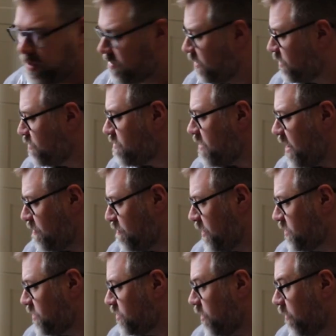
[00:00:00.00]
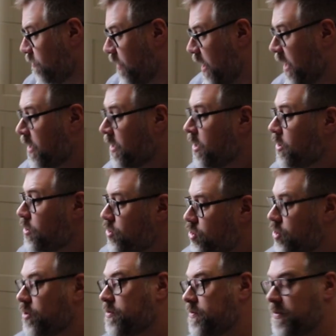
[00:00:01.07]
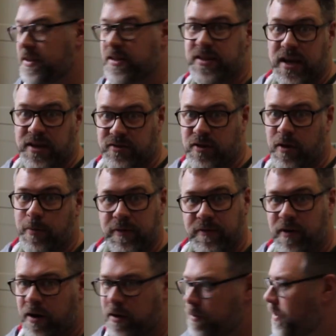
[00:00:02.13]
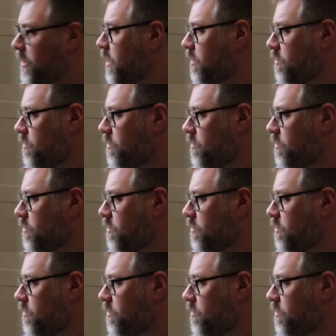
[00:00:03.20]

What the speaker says: It's a great piece of software just for the desktop environment.